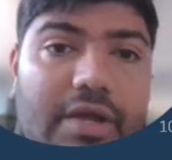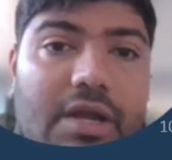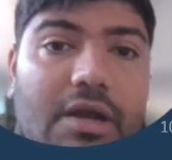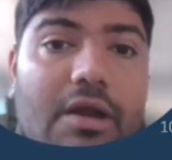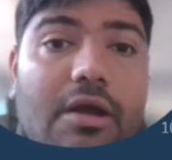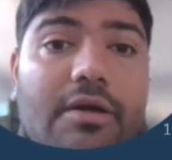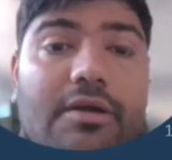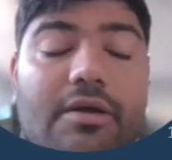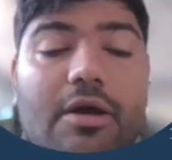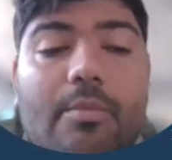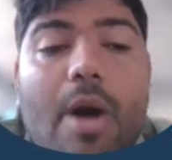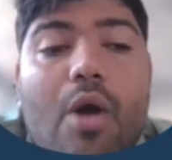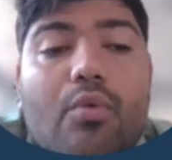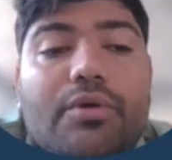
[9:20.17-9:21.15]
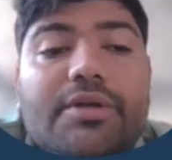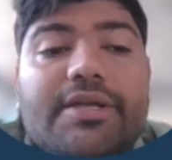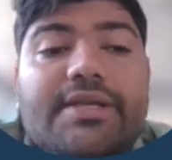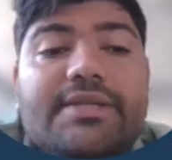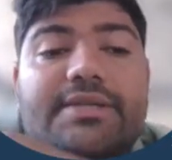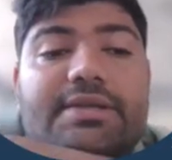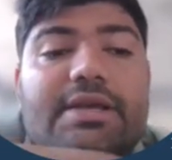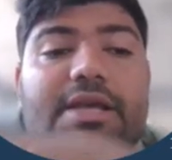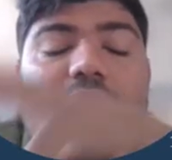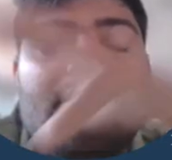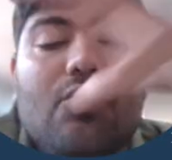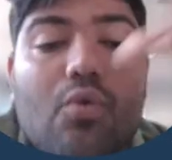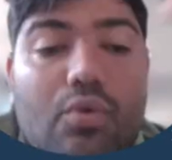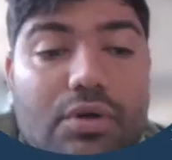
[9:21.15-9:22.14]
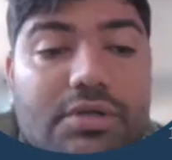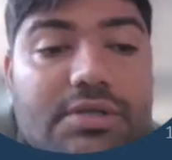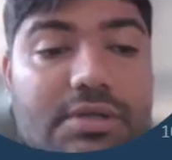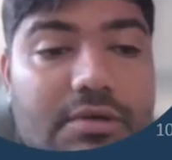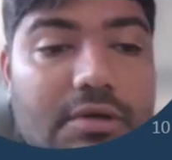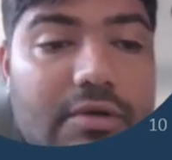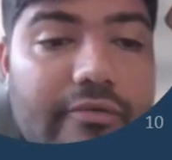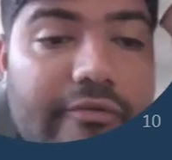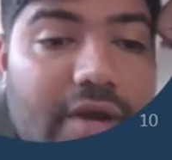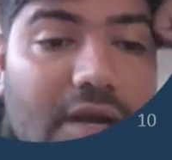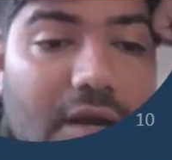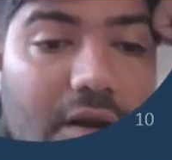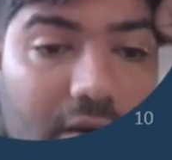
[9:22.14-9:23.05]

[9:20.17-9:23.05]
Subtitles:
we learn about this course, we